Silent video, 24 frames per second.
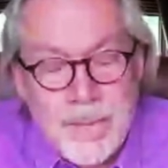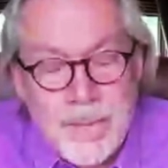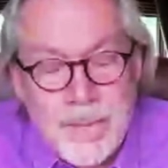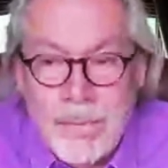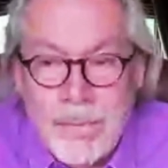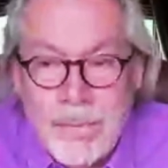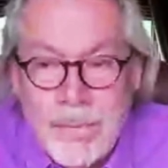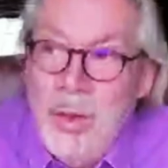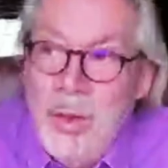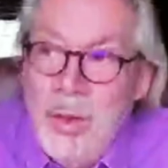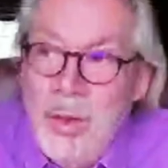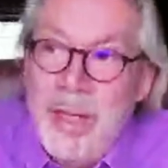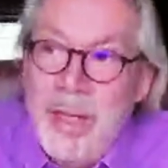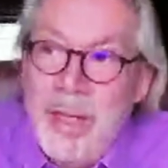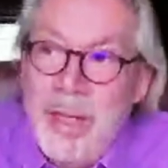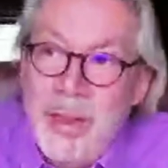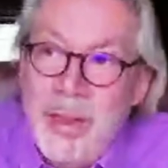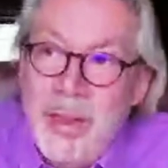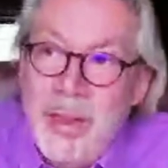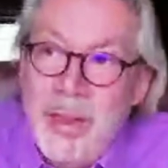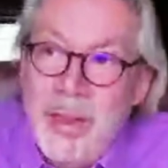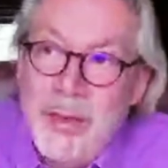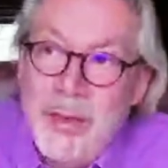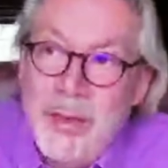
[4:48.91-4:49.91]
well, I think
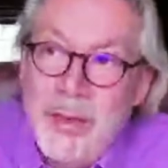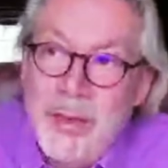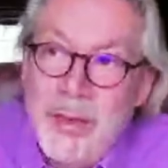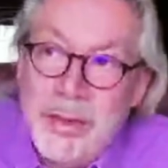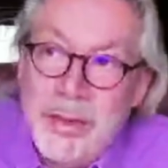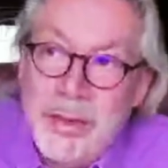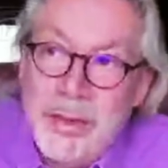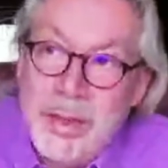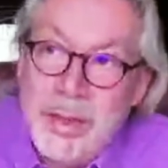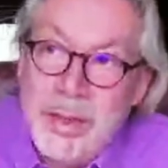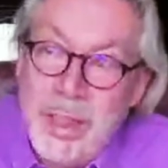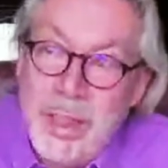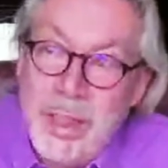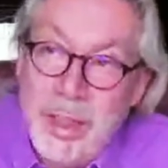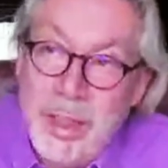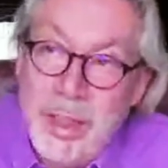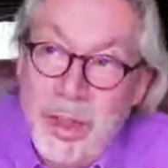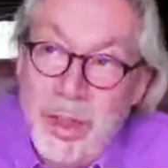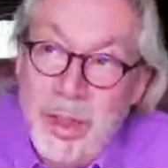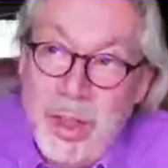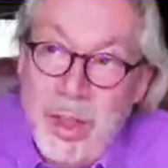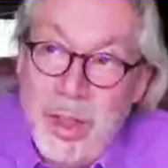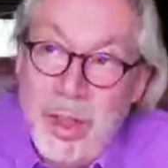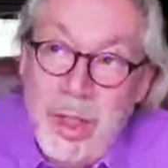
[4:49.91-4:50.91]
that
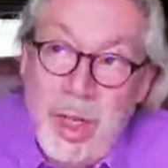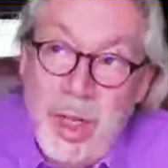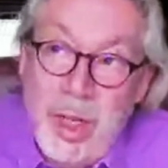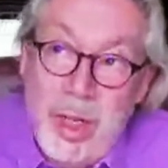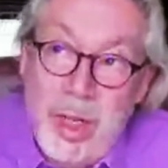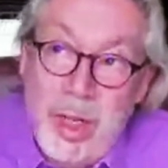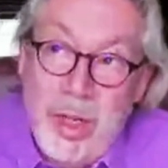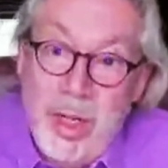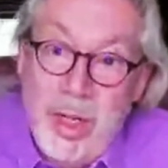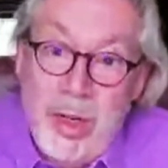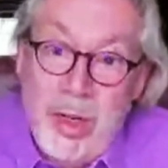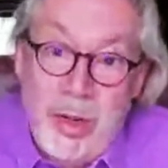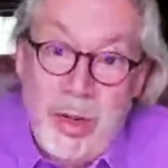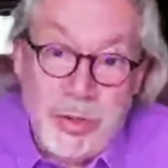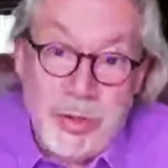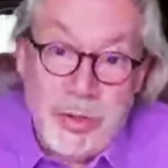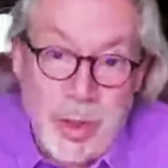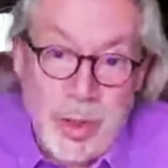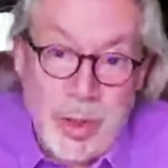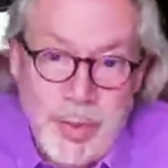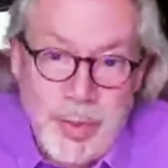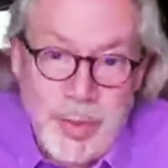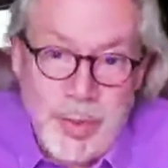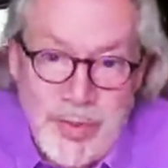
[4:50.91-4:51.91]
on
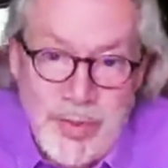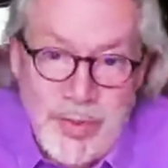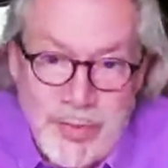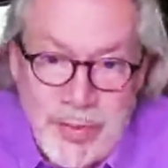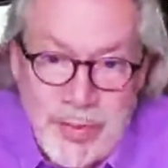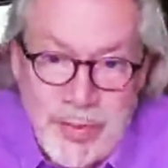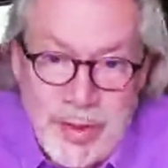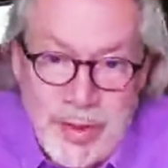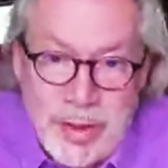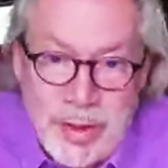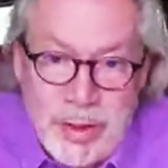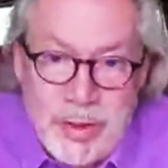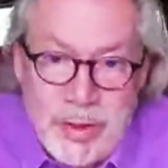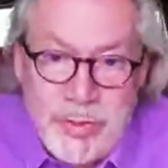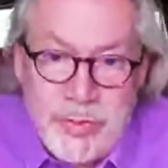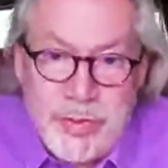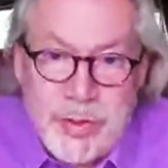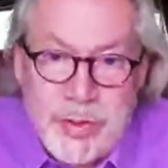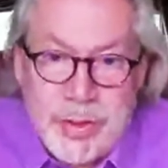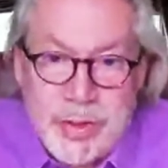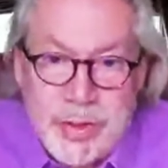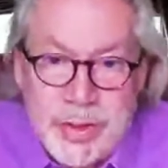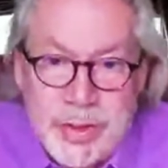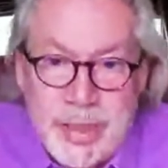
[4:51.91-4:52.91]
top of everything you've
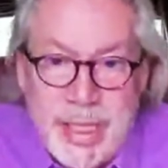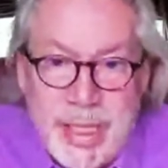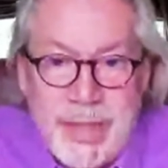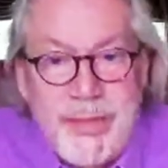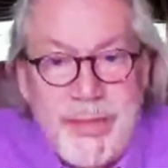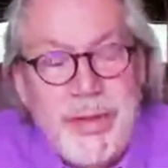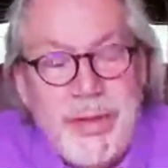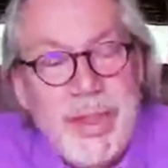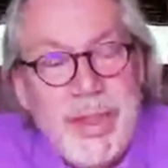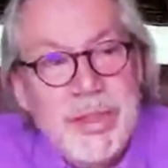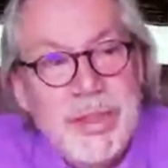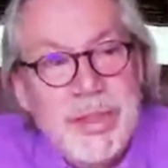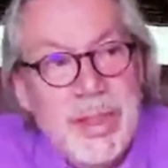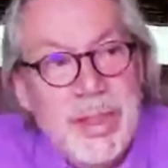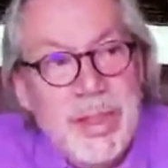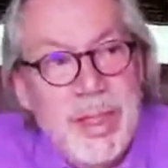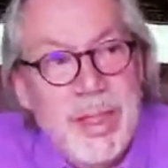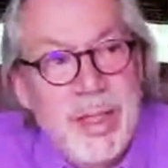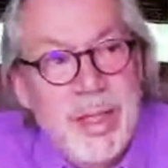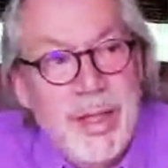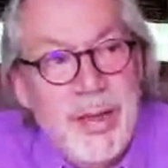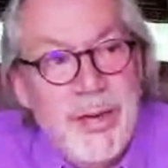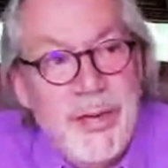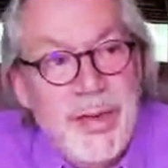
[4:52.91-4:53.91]
just said, there's a,
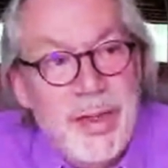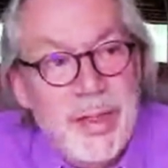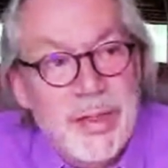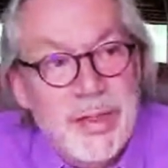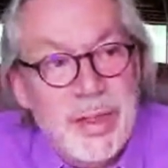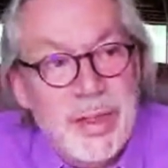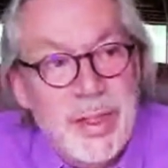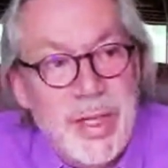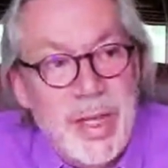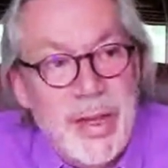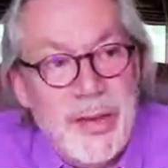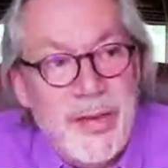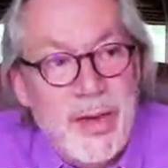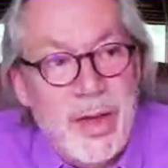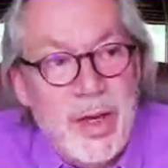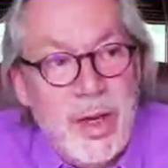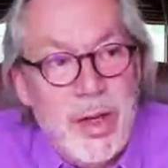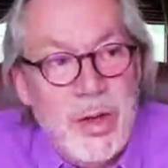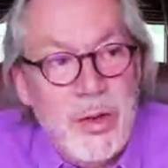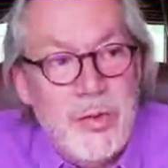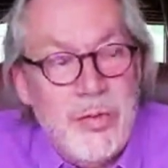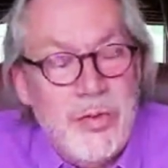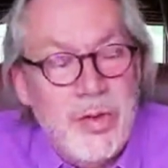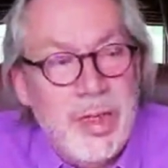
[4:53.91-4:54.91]
a uh, there's another
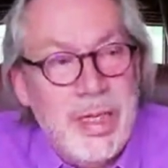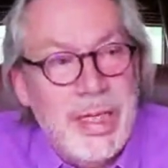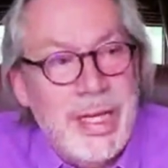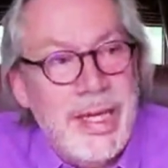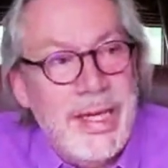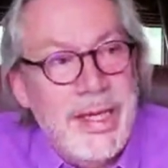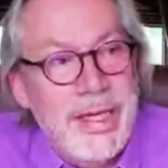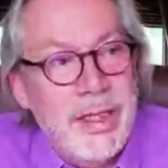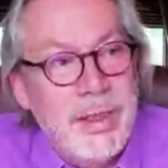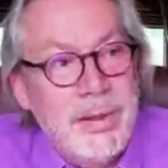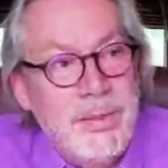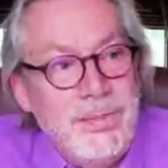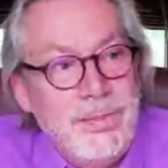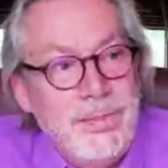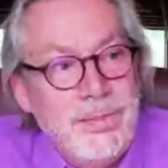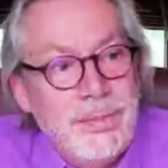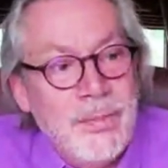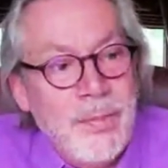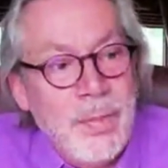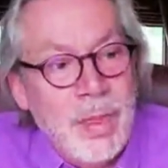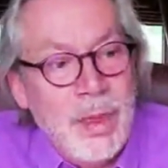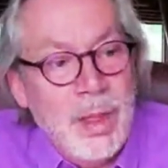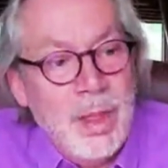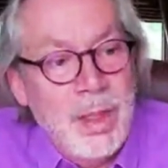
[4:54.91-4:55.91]
overlayer
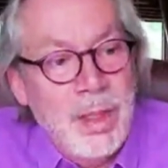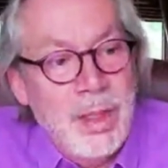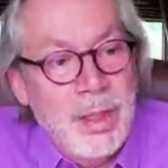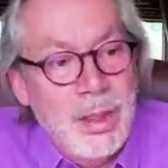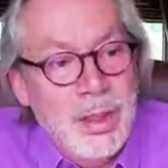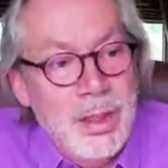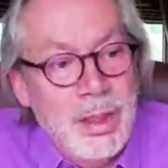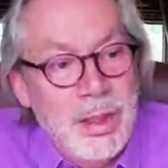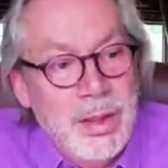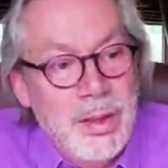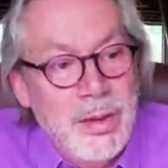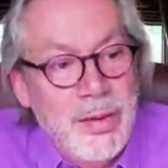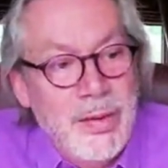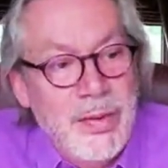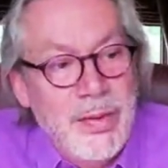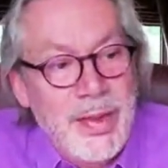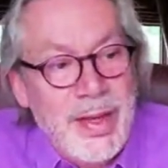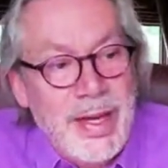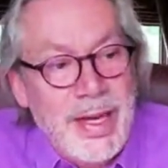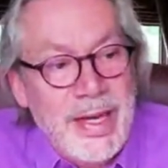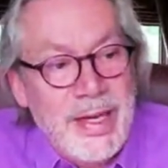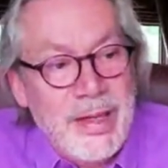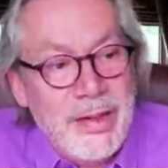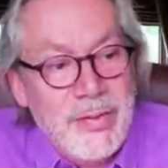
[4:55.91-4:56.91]

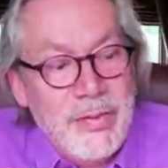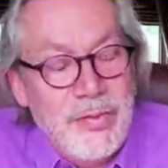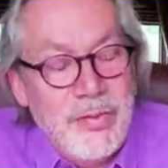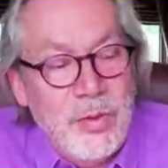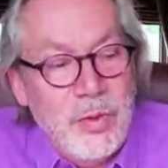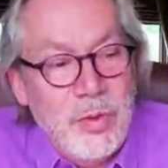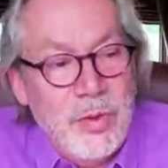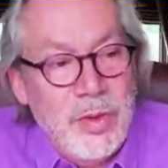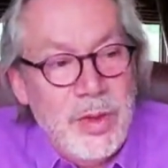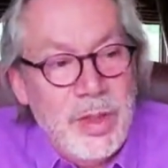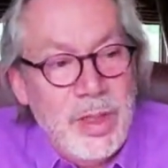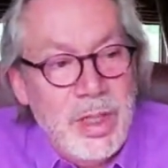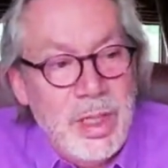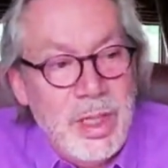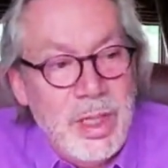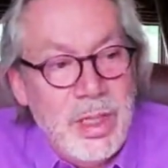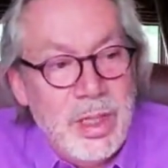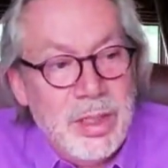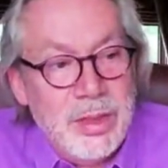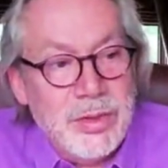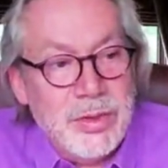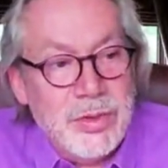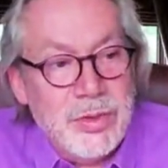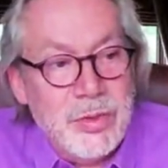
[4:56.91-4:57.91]
that for the
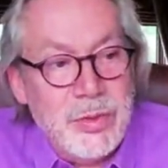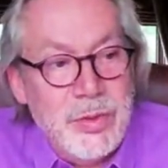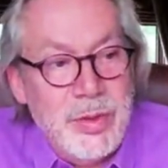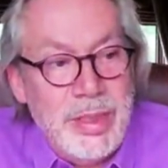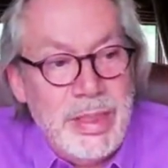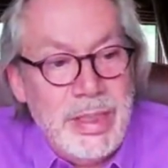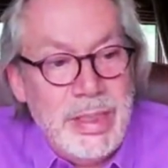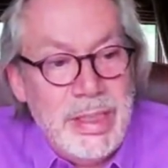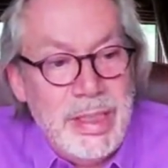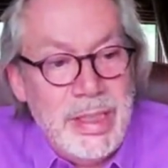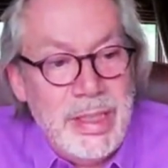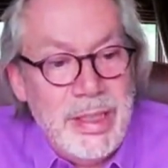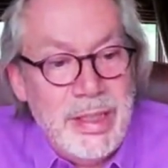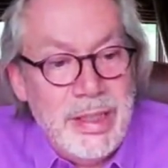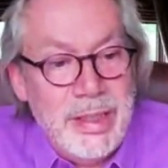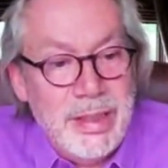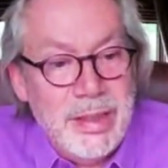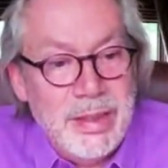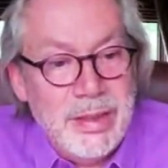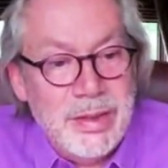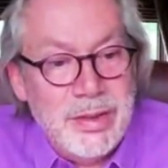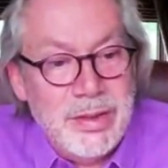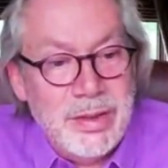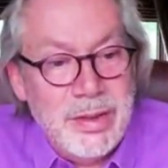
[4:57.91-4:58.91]
last three
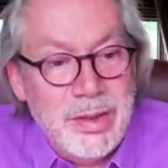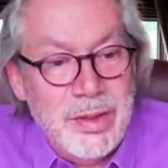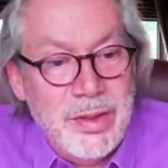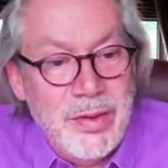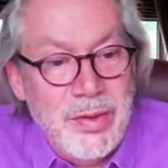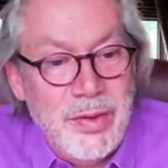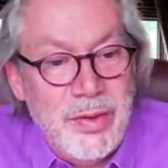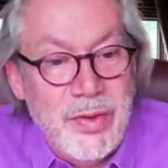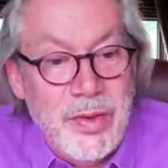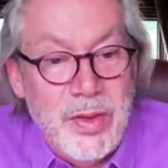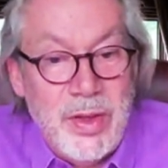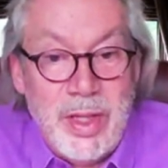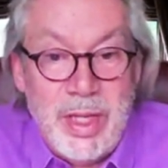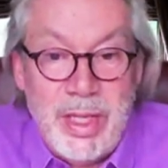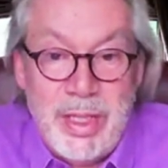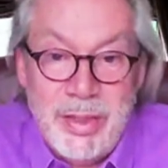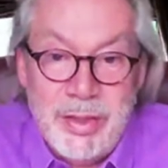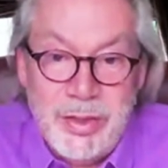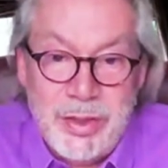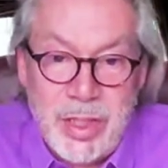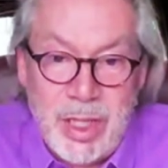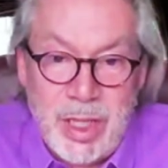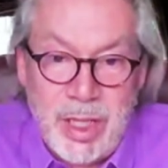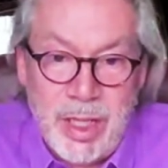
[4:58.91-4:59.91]
years, the
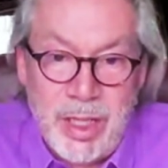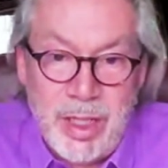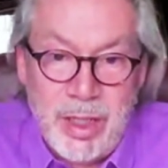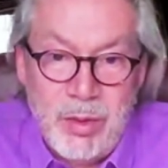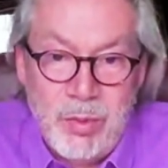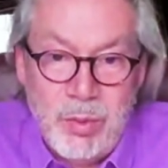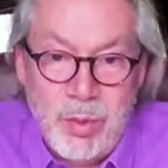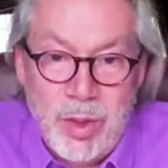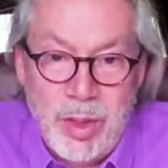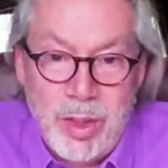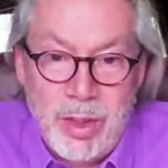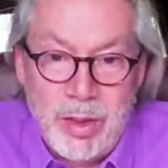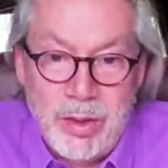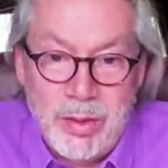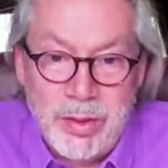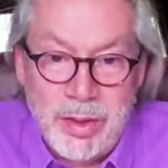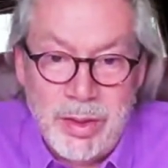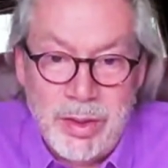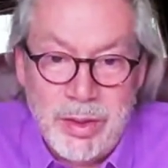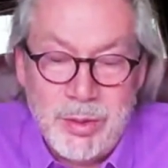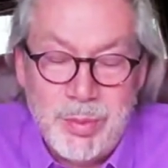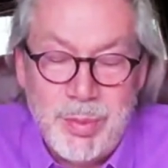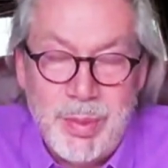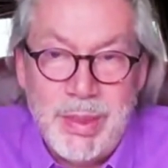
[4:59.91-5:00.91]
entire world
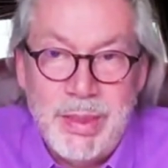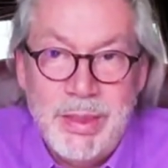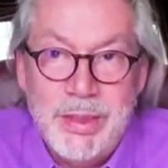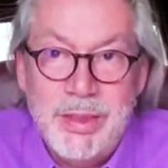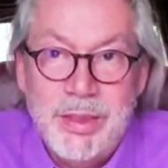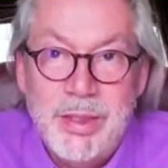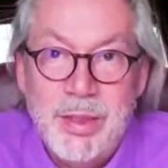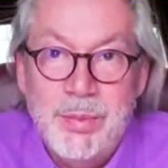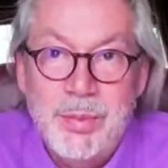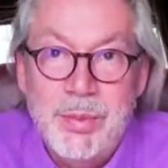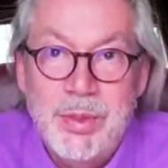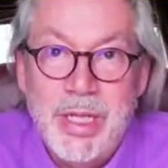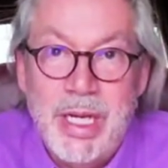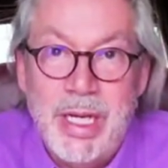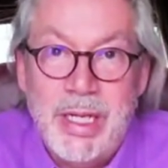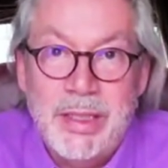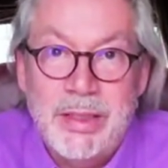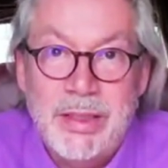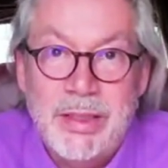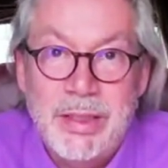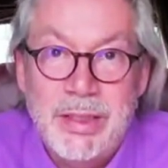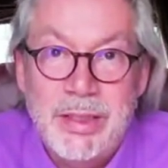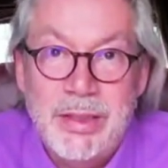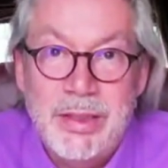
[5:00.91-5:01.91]
has been
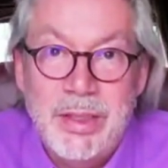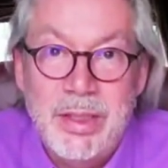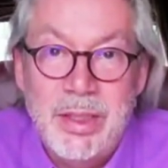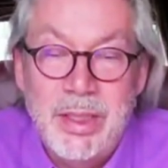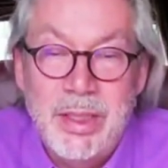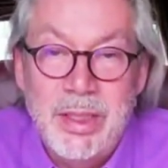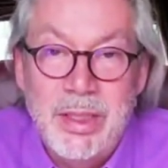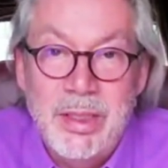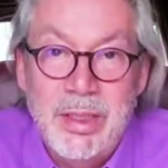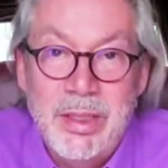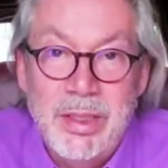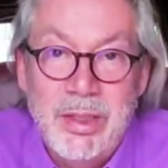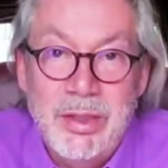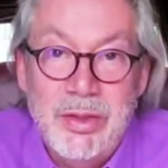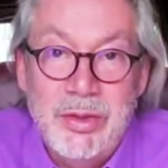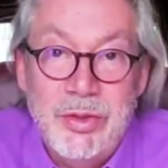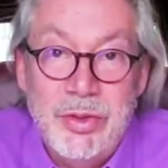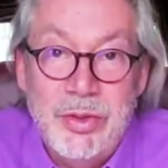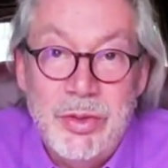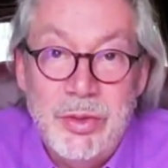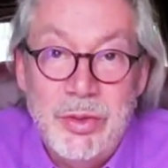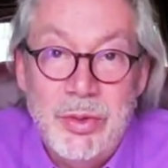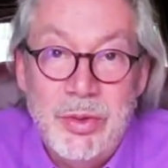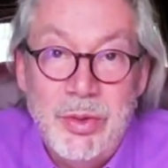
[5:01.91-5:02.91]
subjected
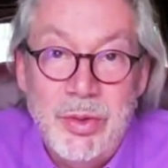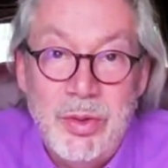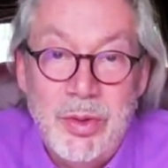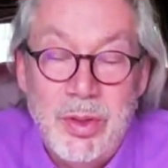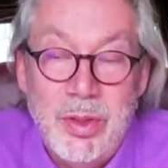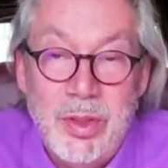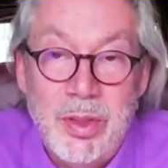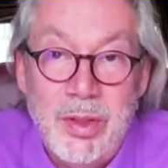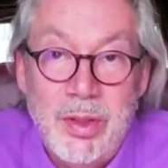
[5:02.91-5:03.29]
to